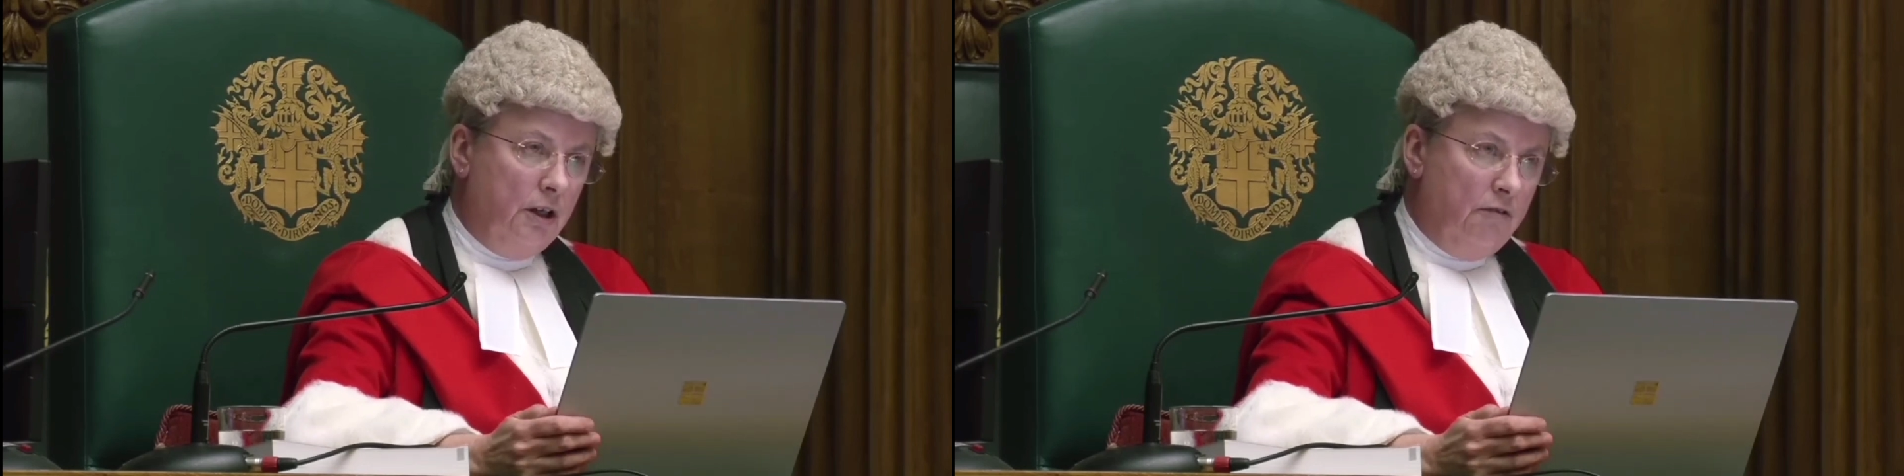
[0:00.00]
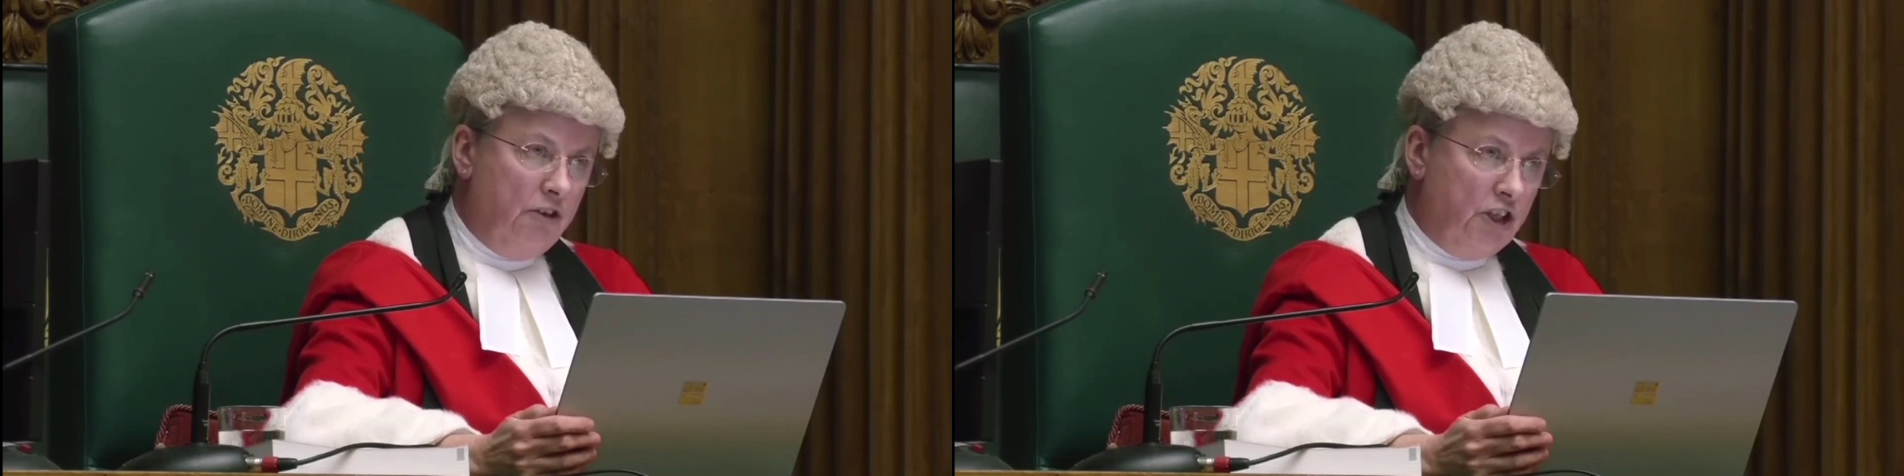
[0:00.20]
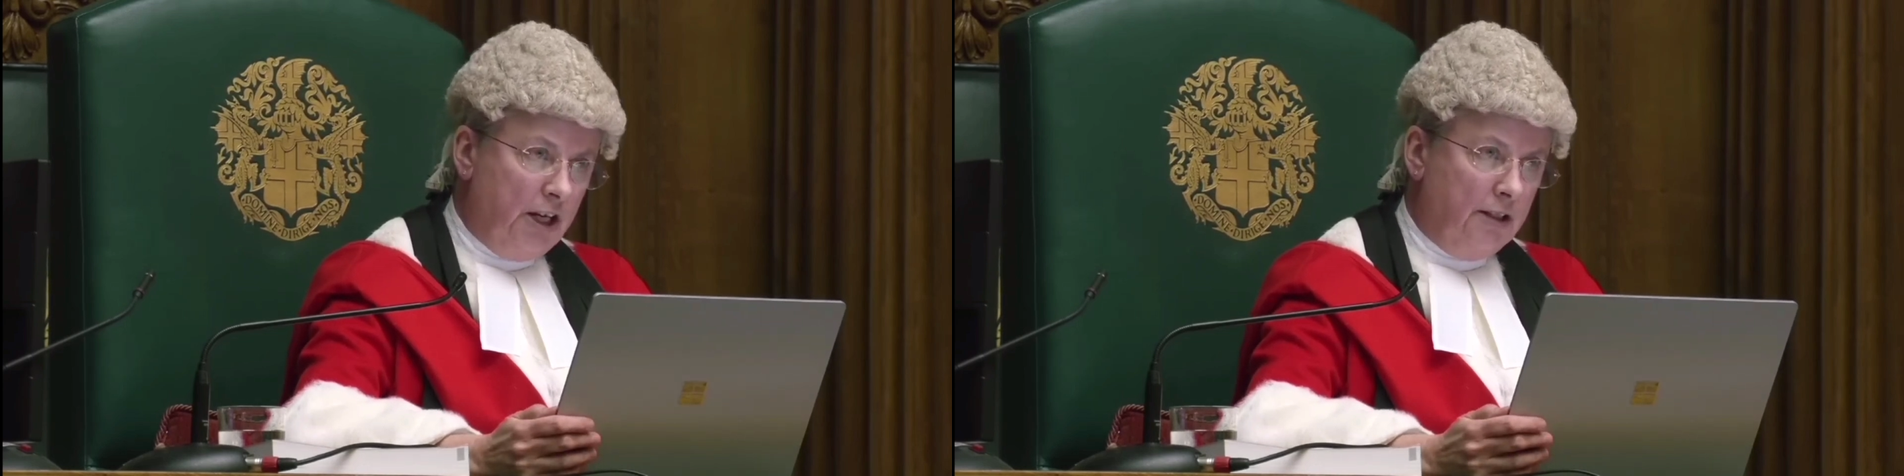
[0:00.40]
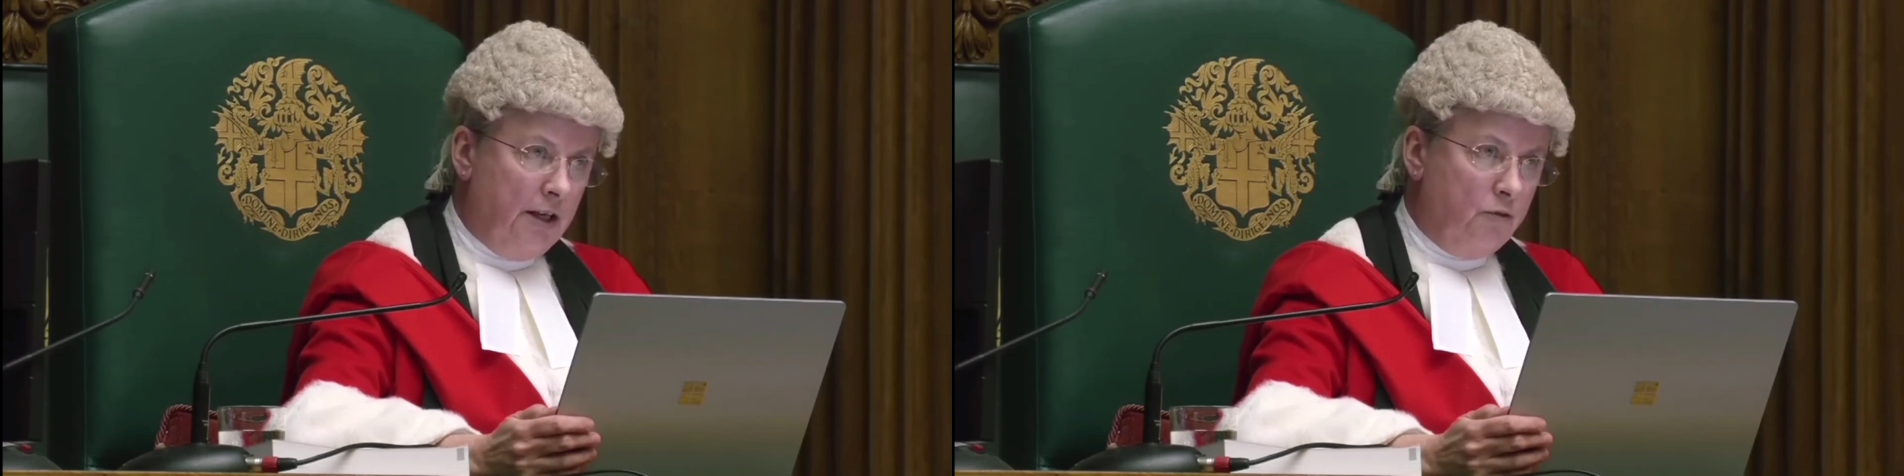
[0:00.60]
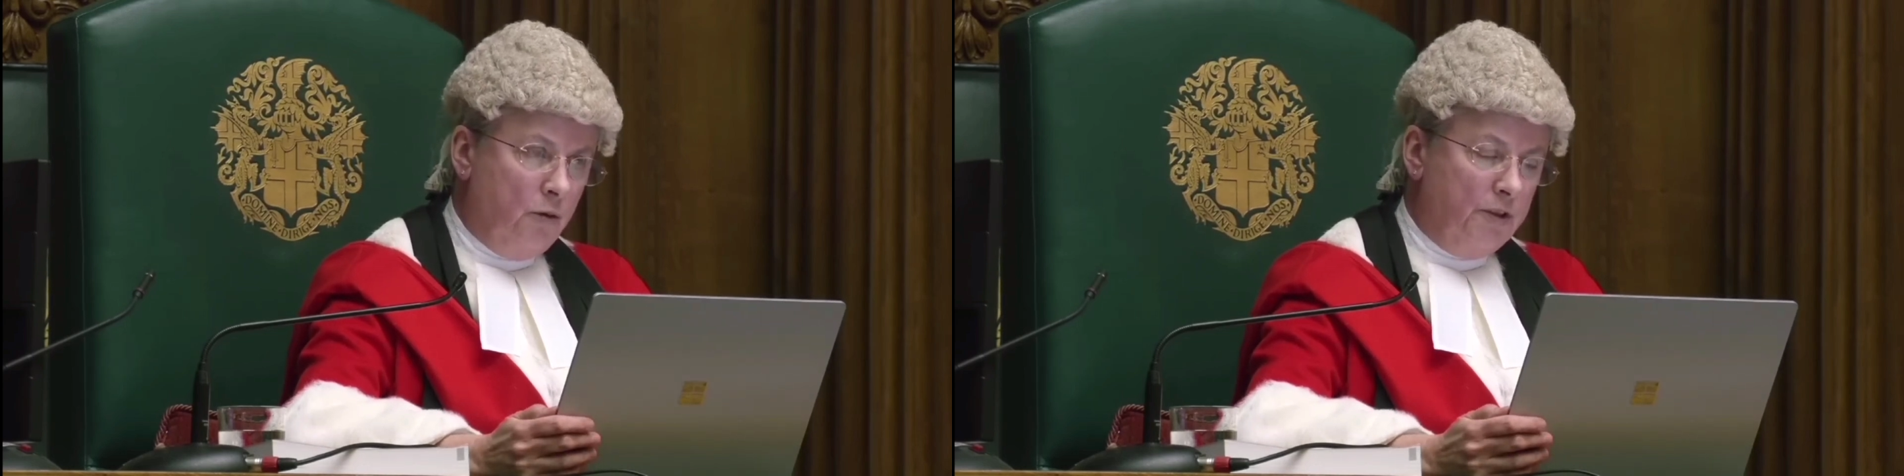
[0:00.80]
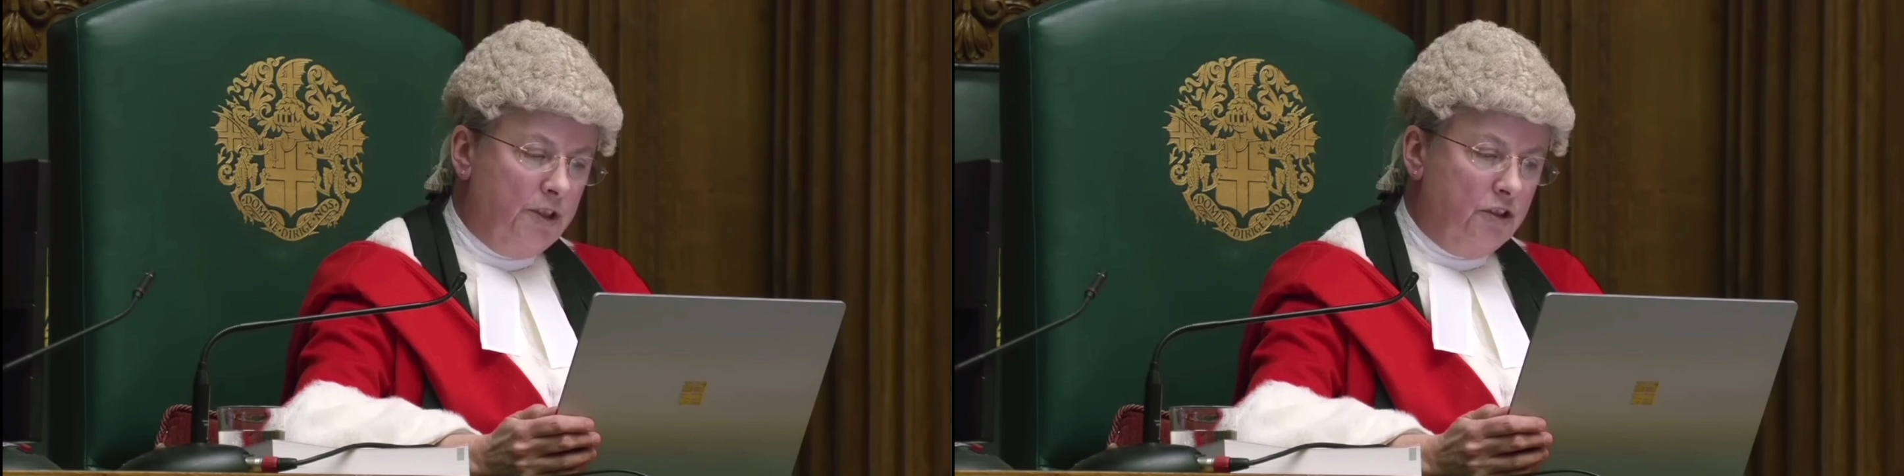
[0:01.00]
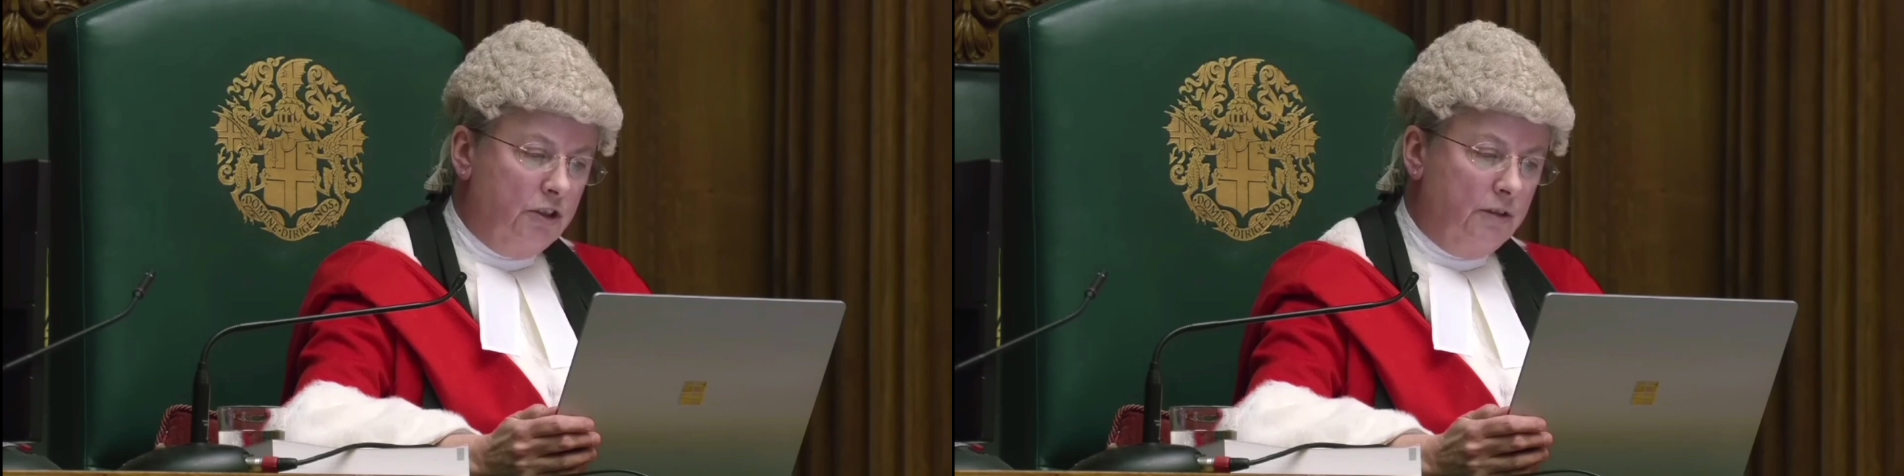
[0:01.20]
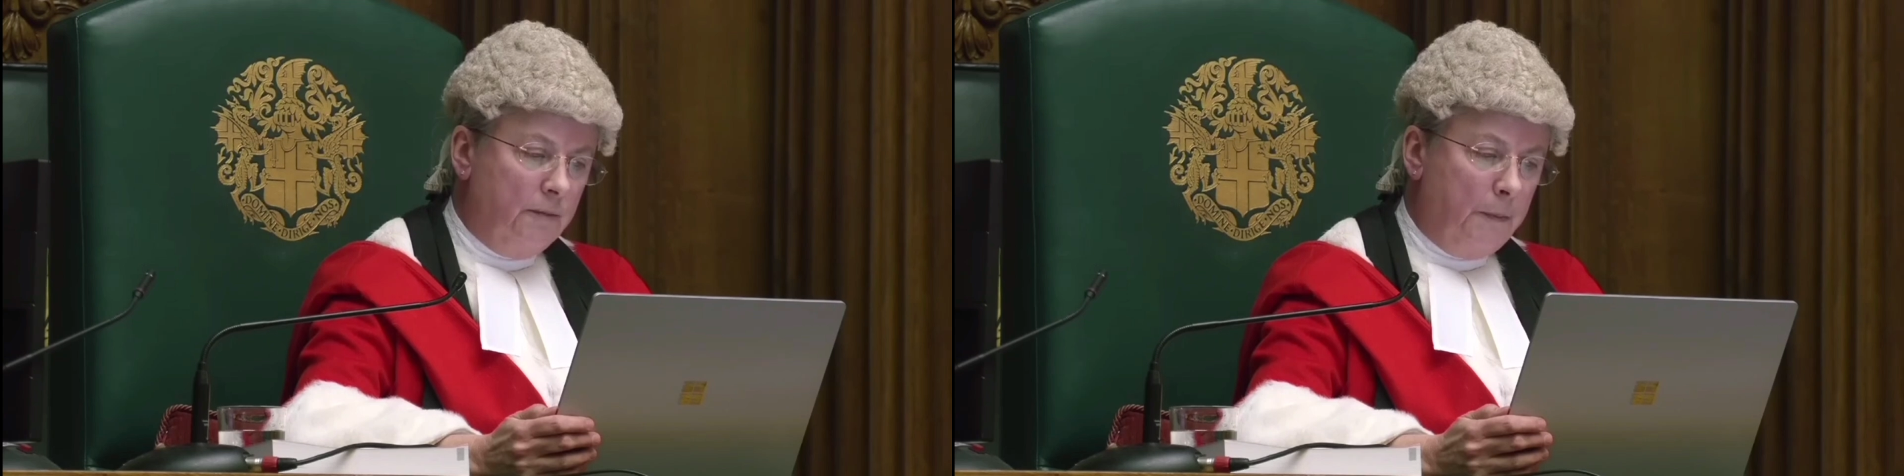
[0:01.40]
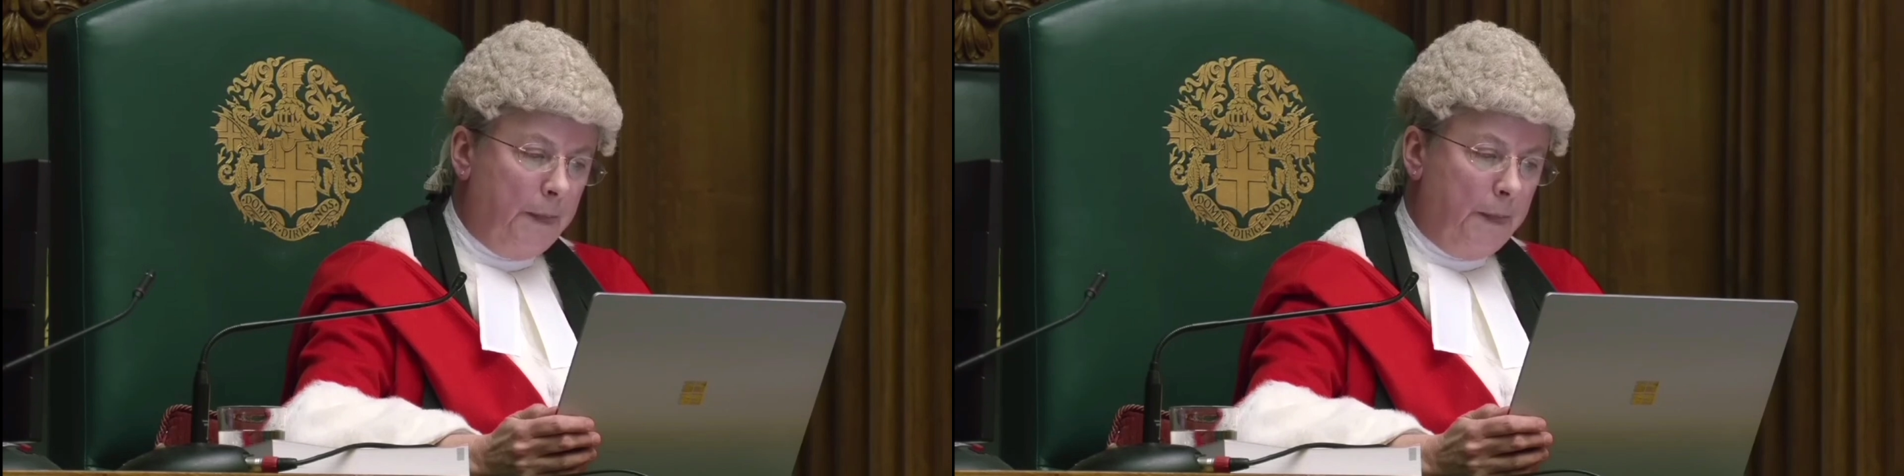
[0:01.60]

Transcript: I reject that proposition.